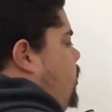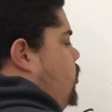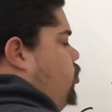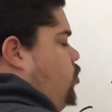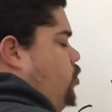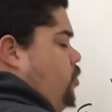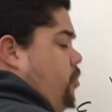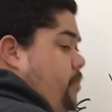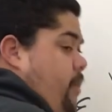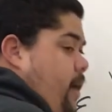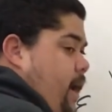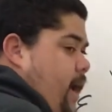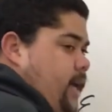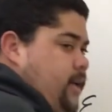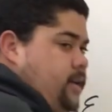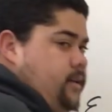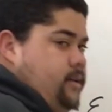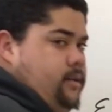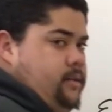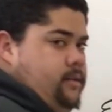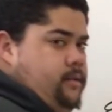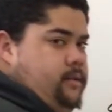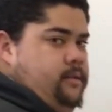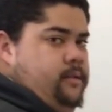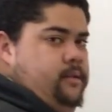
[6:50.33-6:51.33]
to the mic.
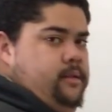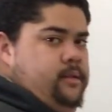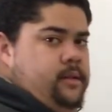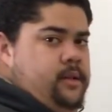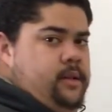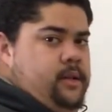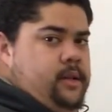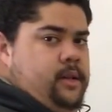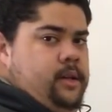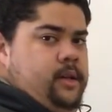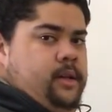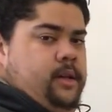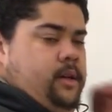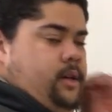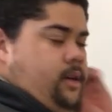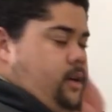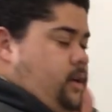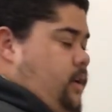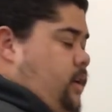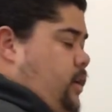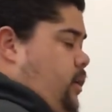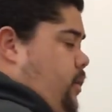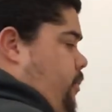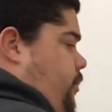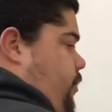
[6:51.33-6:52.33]

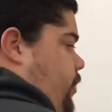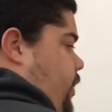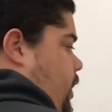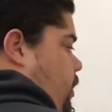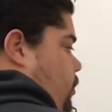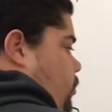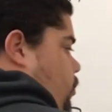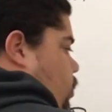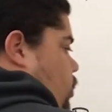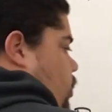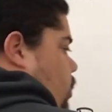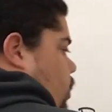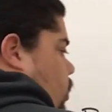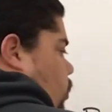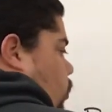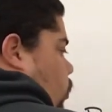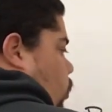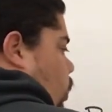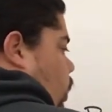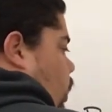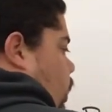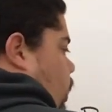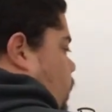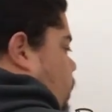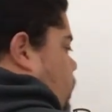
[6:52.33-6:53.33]
Then we're going to
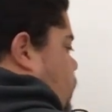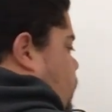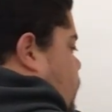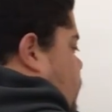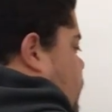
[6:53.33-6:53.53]
work